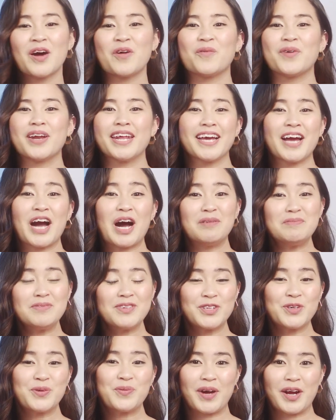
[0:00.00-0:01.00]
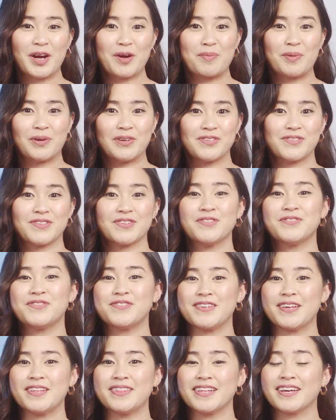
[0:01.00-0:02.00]
When it comes to wearables, you've
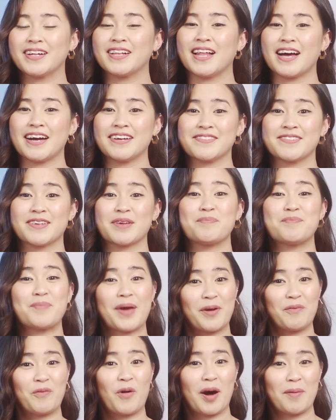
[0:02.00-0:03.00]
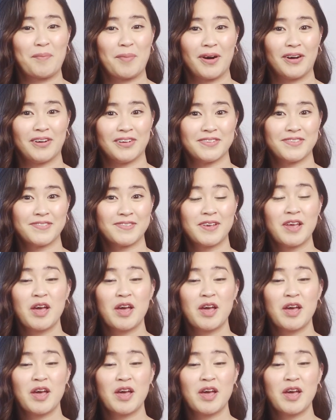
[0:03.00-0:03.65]
seen the classic Benoit balls,